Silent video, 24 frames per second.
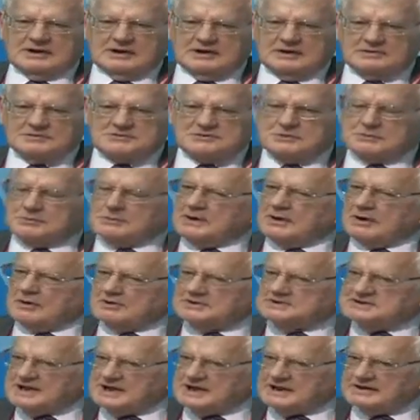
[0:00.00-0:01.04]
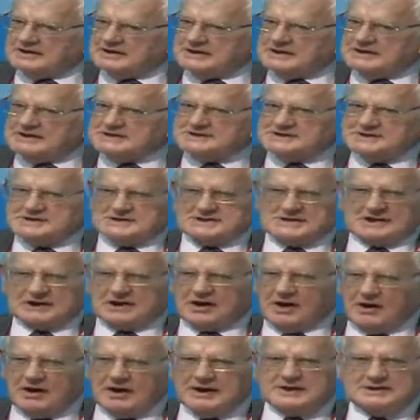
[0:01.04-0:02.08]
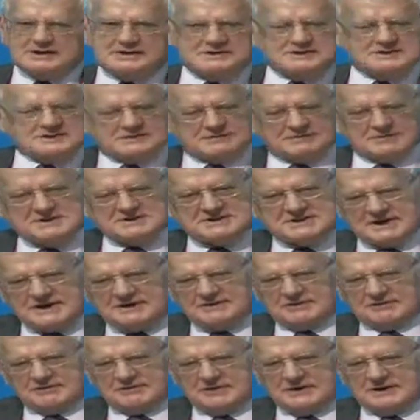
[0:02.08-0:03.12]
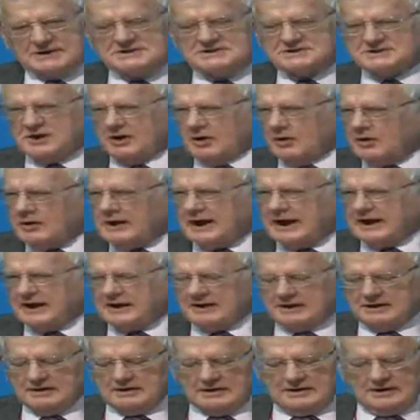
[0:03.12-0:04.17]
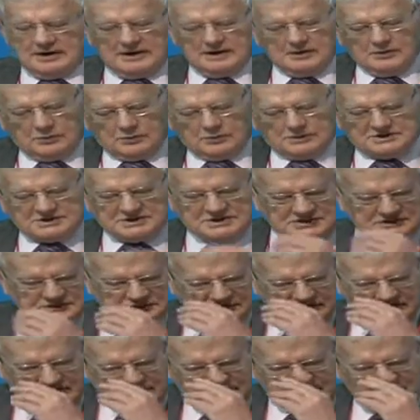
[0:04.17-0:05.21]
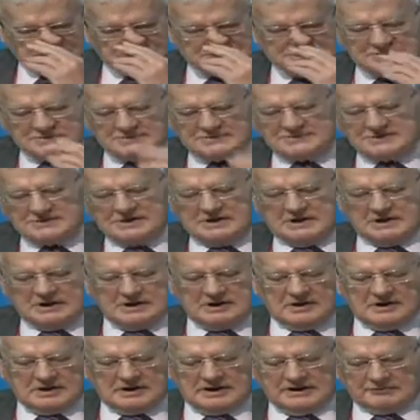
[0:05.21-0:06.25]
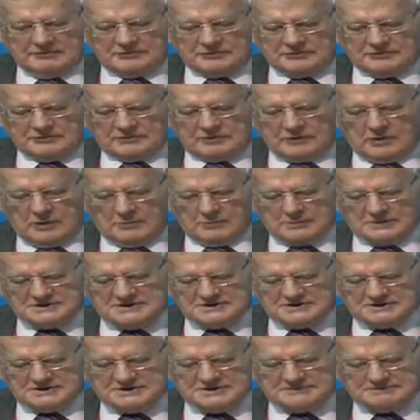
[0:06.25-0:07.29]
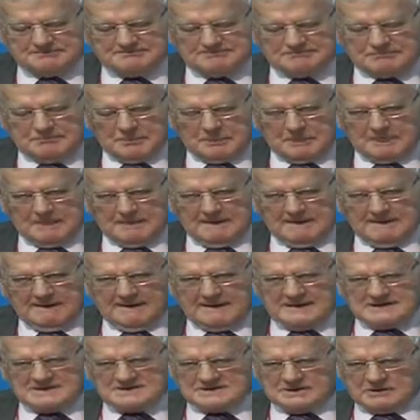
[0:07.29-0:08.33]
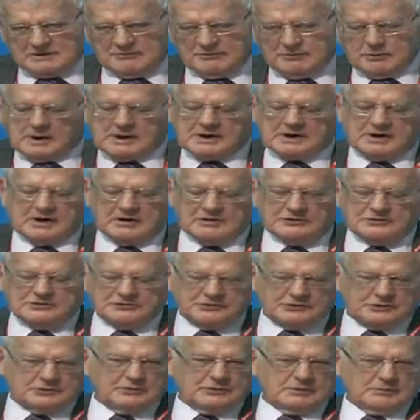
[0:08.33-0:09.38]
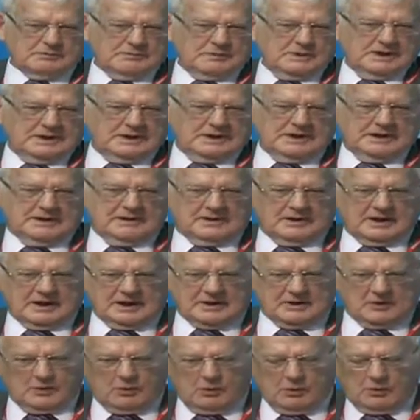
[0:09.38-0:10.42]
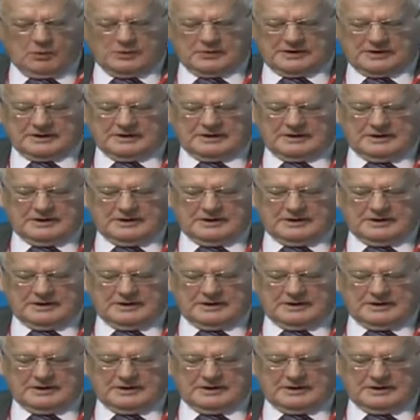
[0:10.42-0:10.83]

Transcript: should we not take these as a guidance of a set of things to look at in order to try and reduce levels of competition? So if one goes through them in that order,